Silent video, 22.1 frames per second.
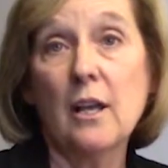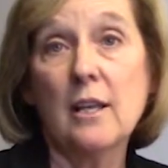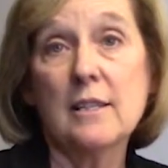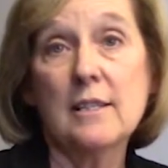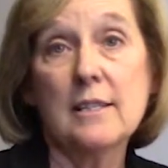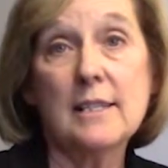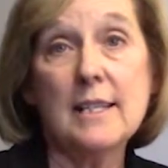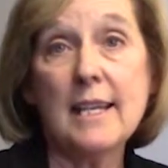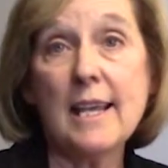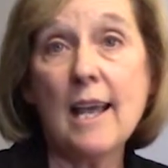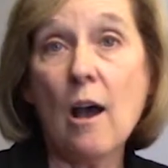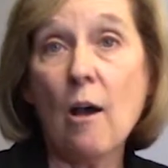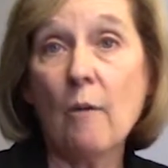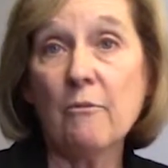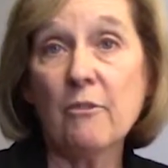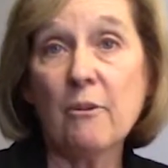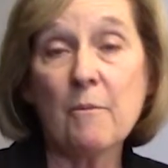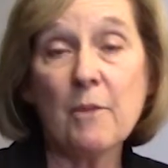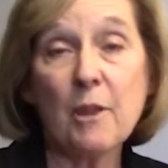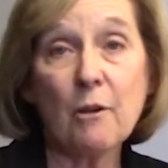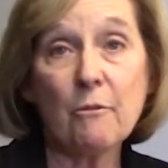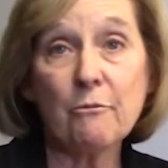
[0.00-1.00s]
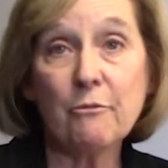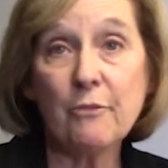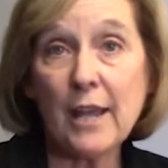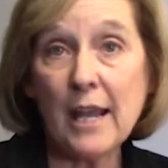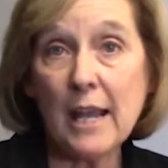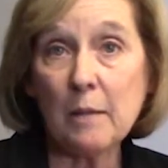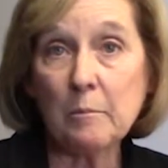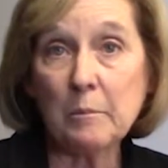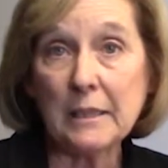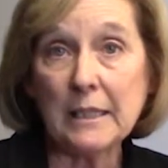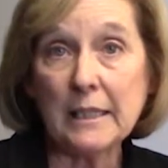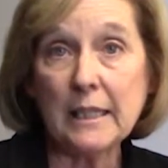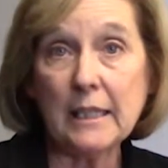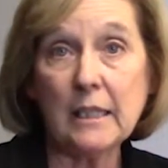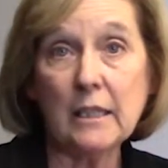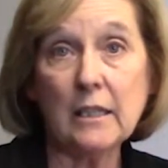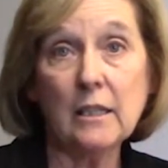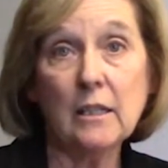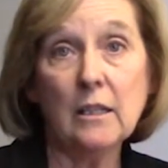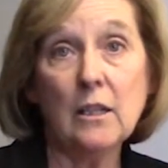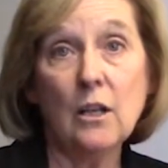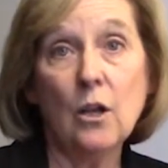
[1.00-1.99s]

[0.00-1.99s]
seek help from their family